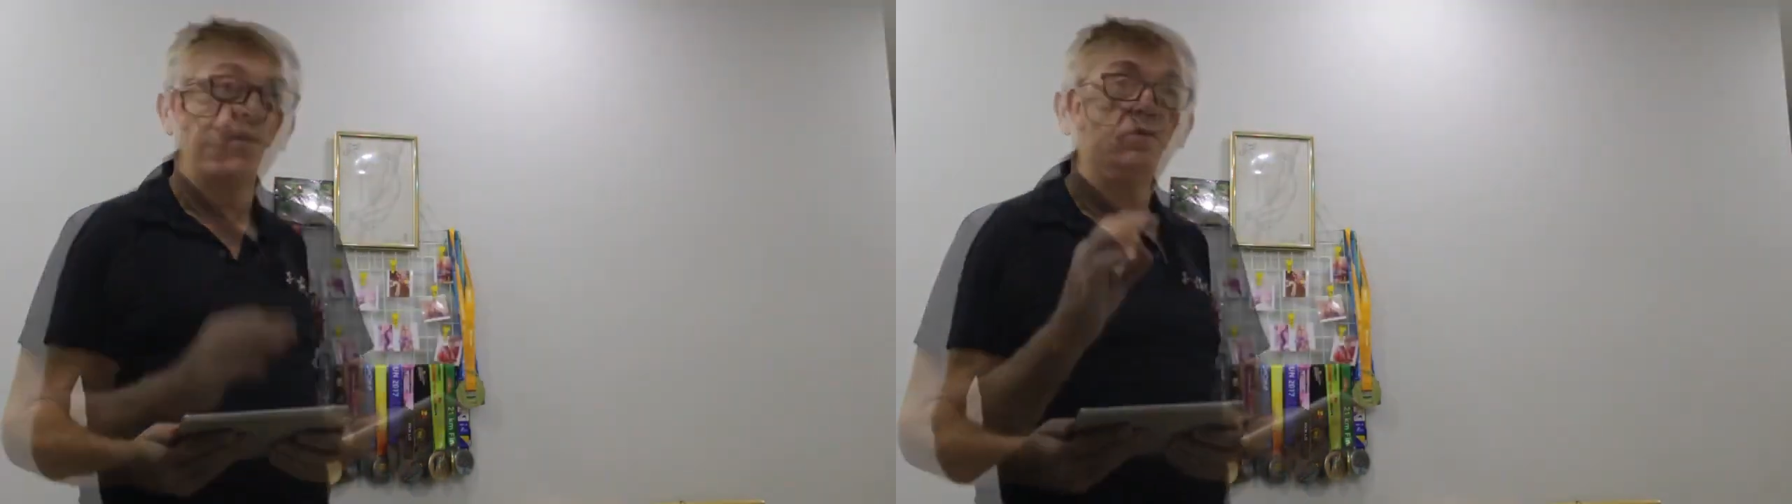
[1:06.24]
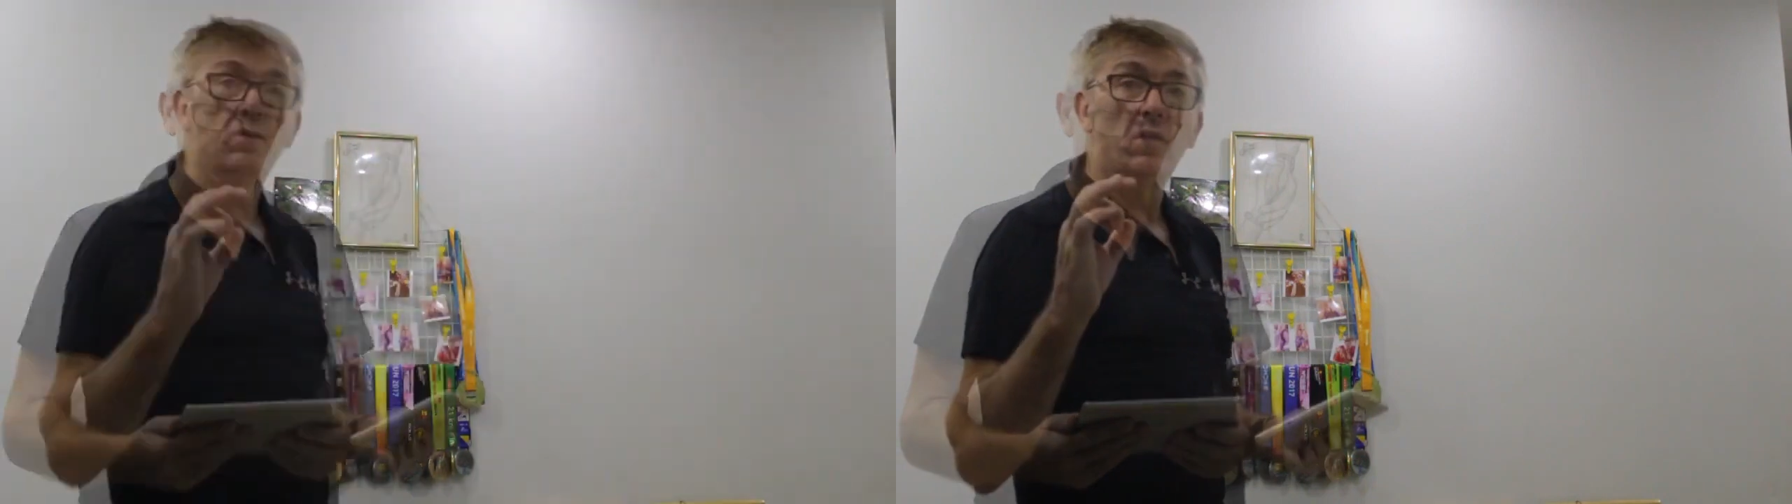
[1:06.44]

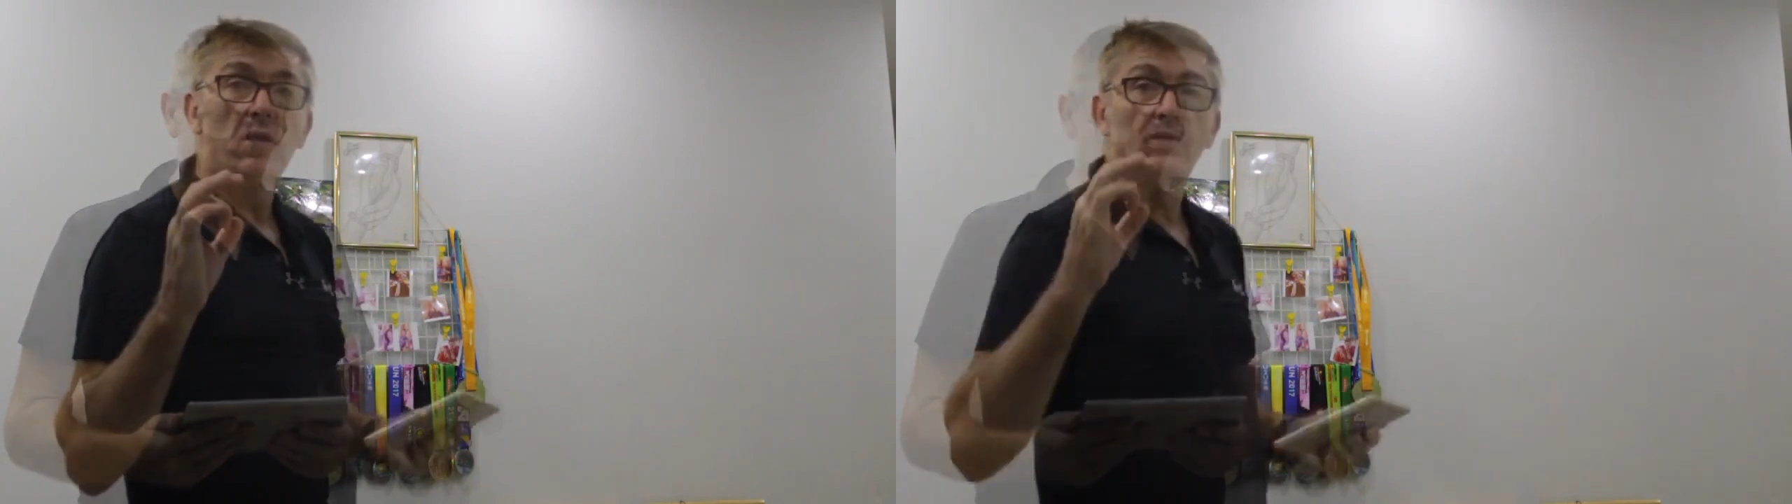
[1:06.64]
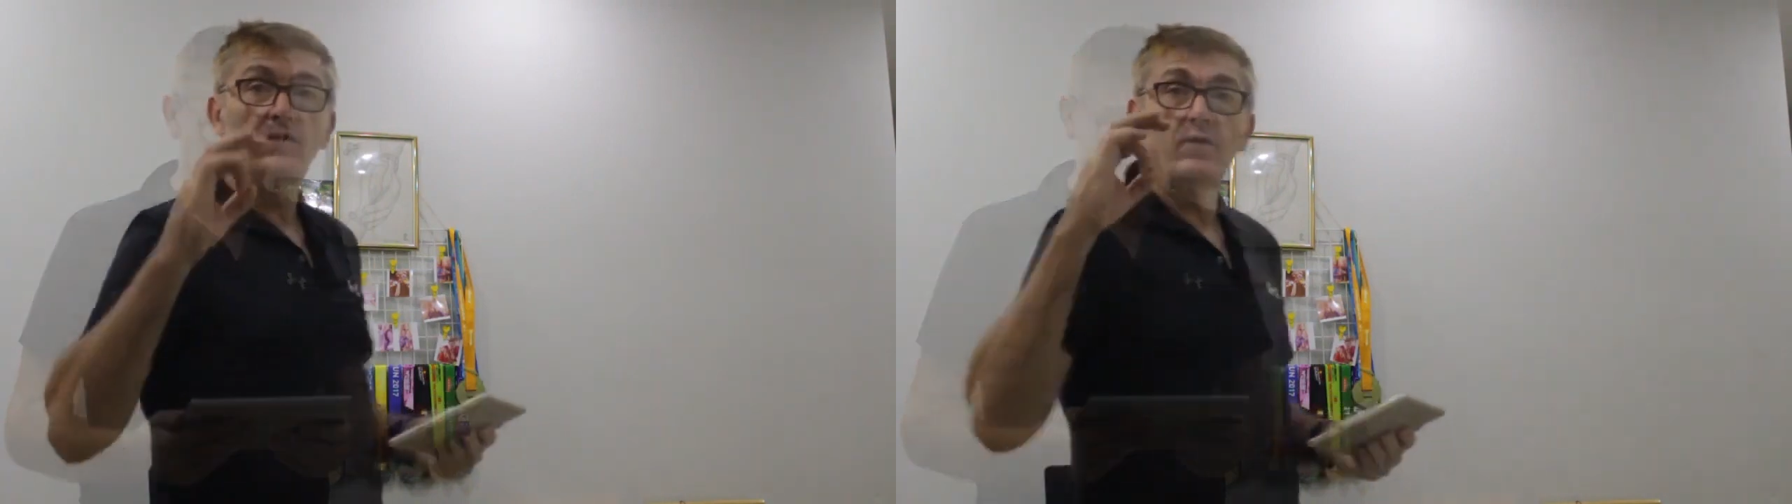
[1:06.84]
So
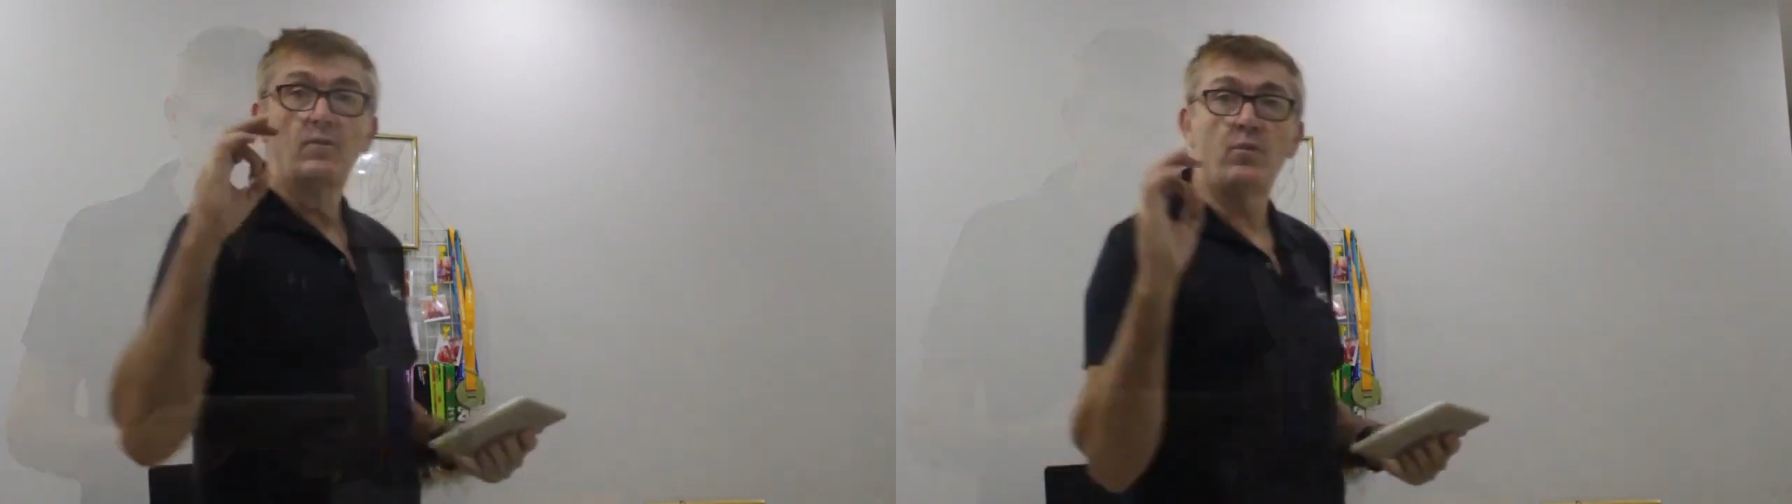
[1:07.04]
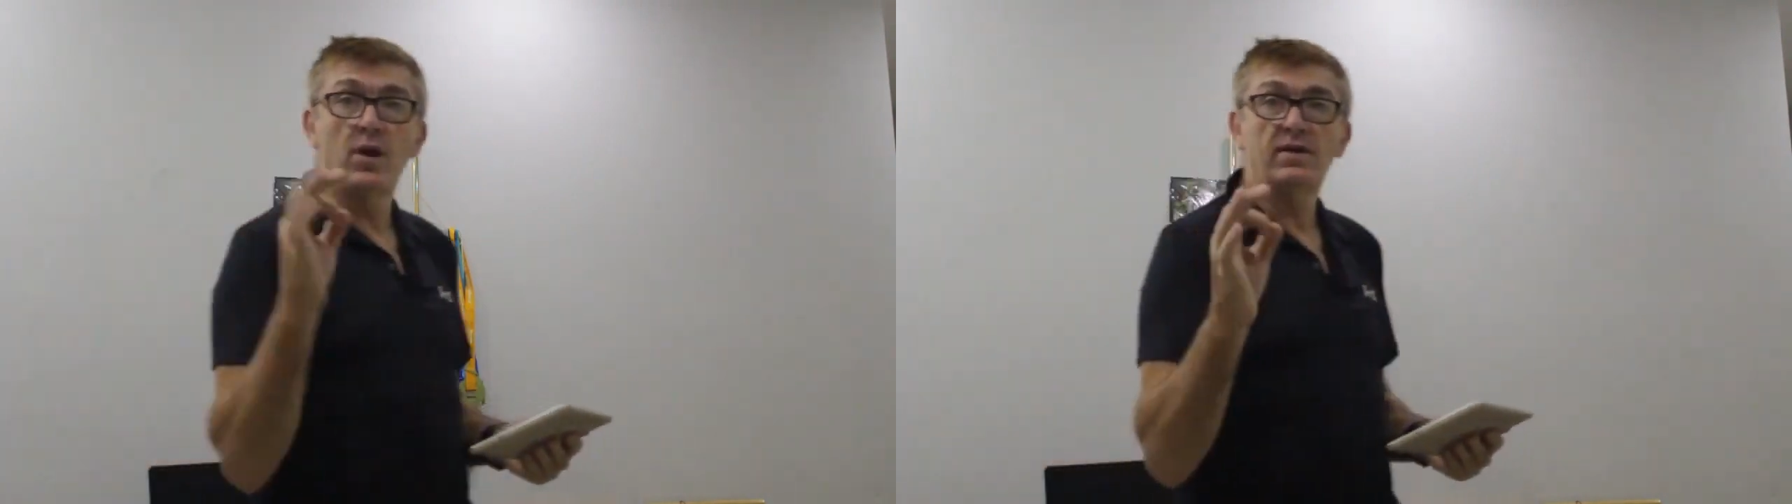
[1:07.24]
guys,
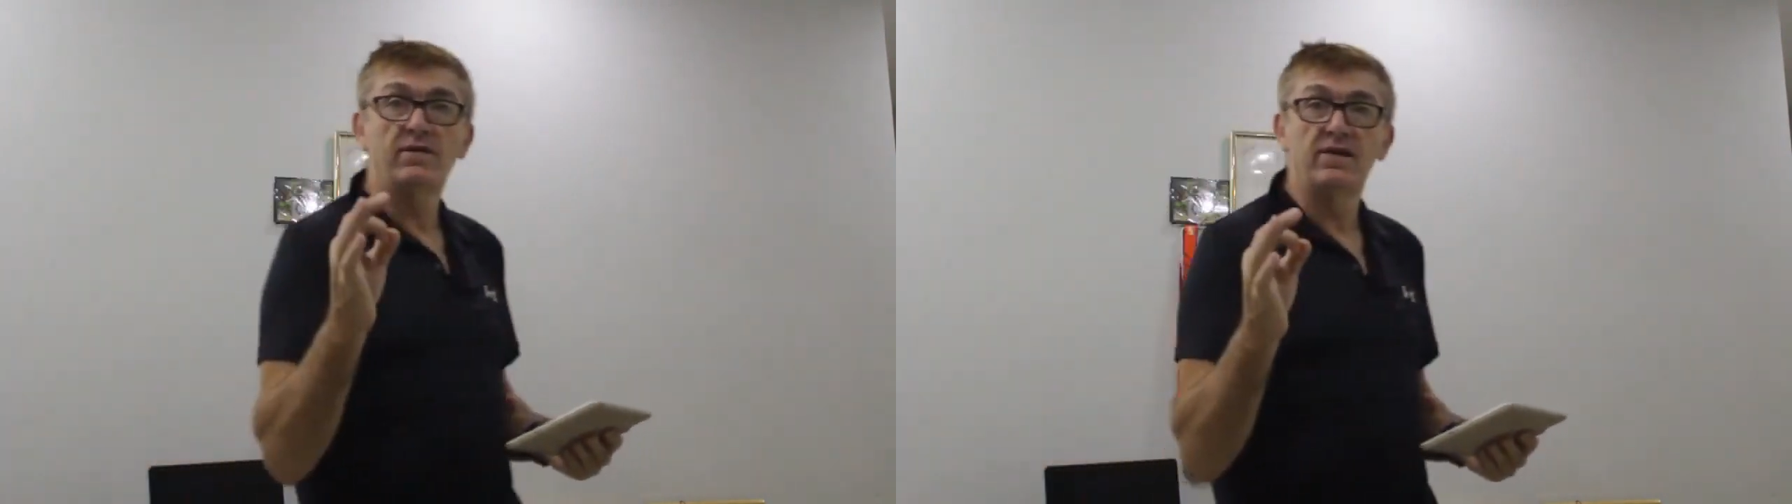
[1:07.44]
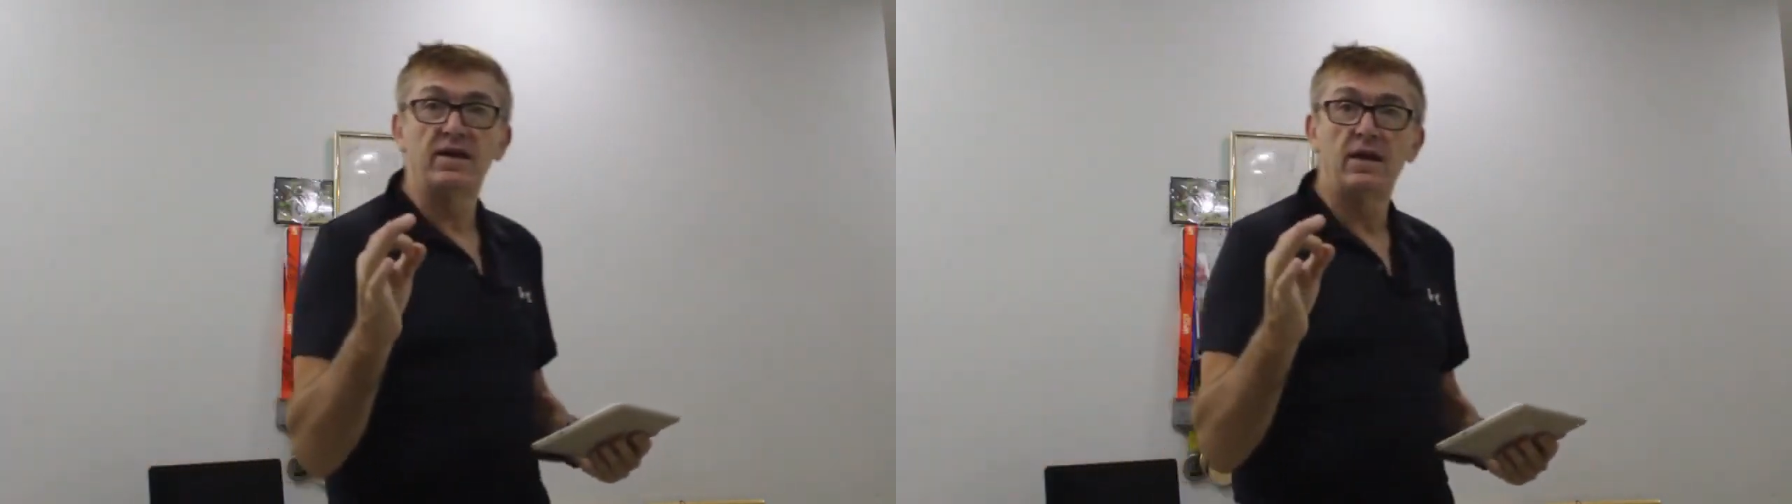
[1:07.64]

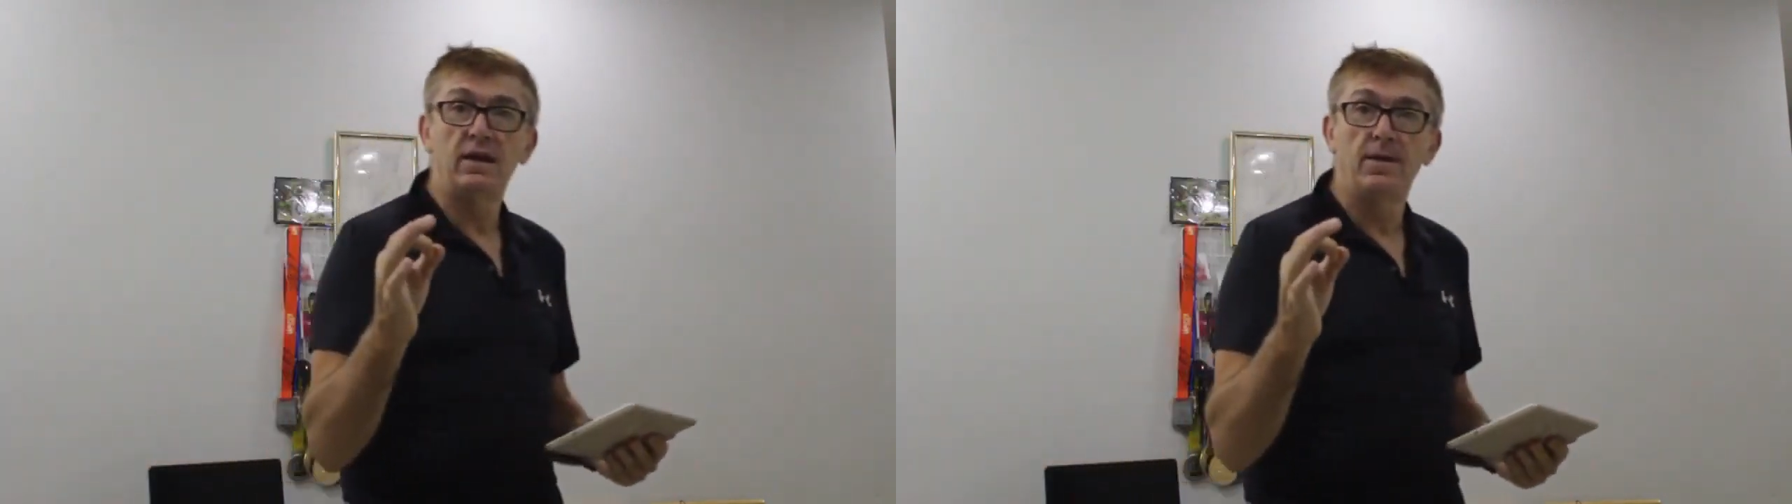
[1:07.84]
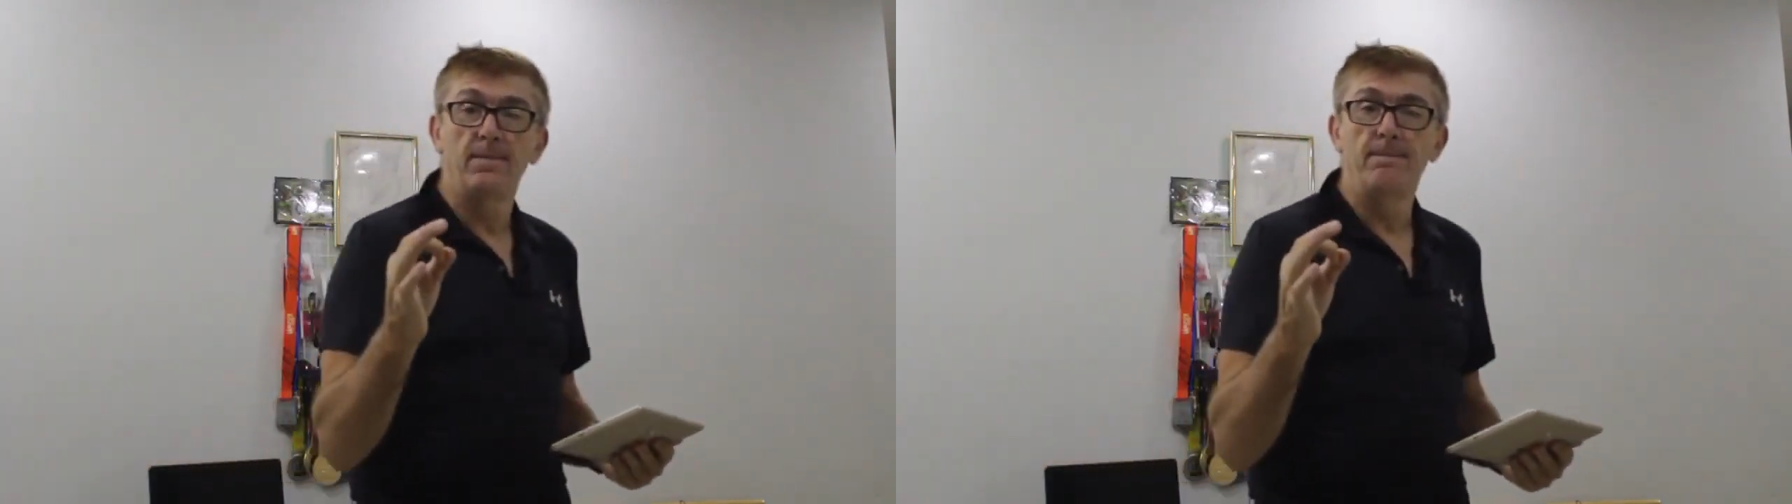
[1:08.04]
practice that
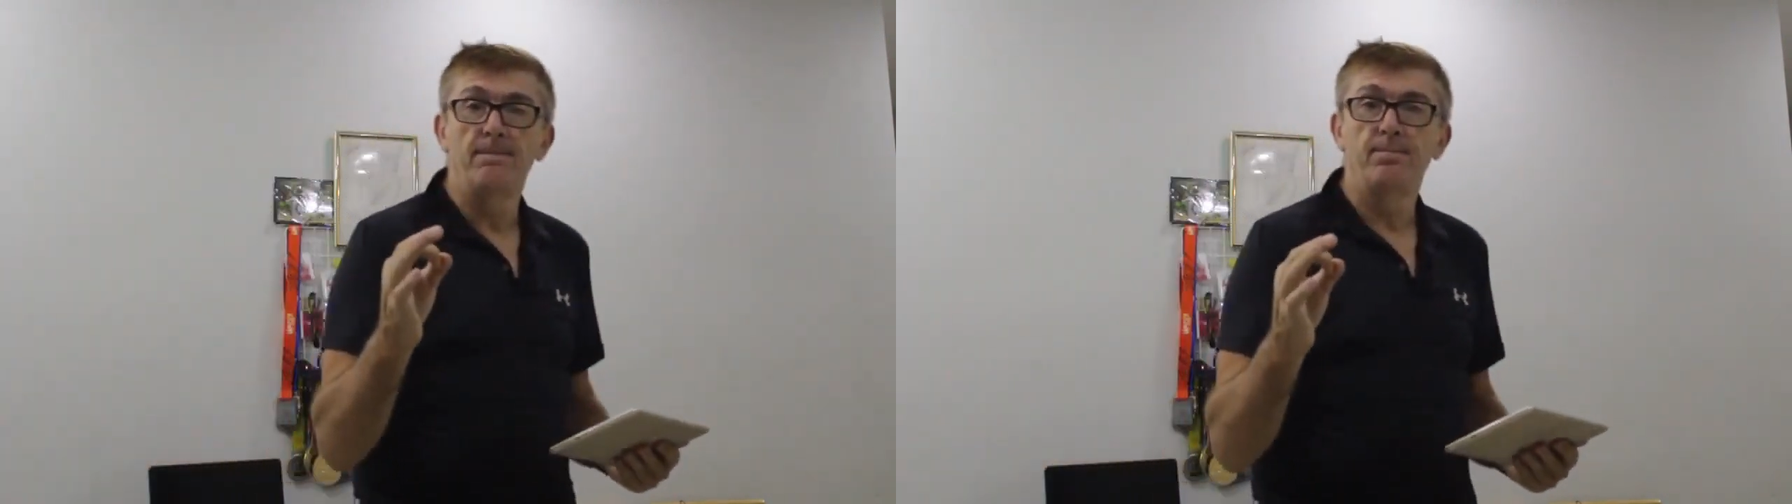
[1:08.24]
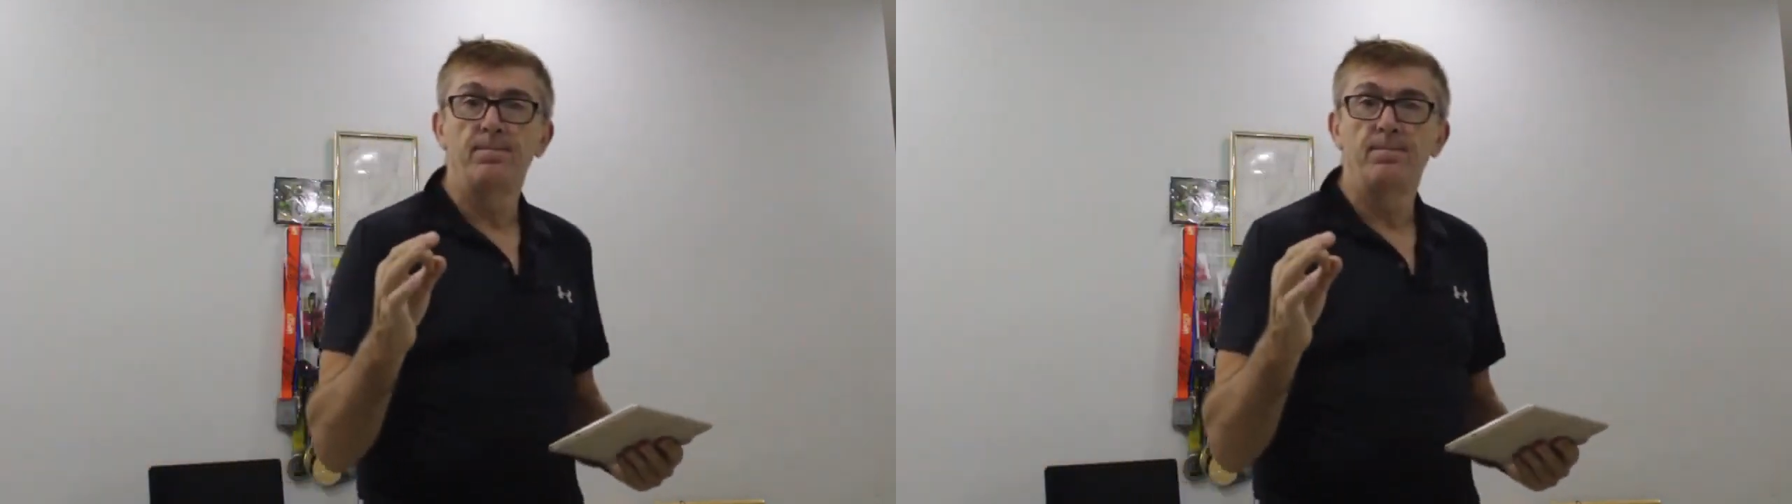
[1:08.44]
idiom.